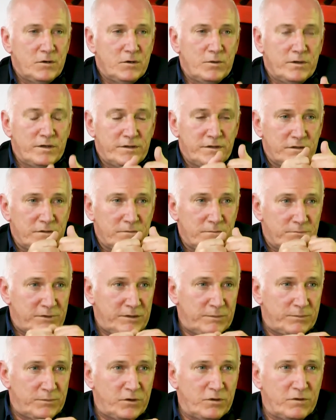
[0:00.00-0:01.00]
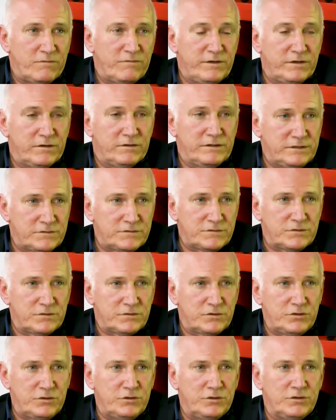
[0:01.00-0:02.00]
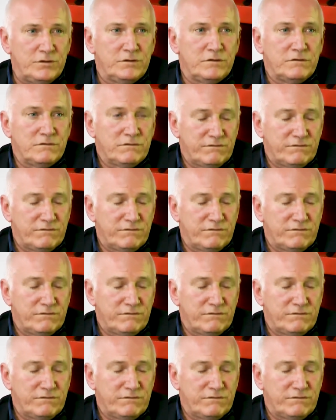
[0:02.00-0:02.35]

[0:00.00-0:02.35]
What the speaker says: whether people feel insecure,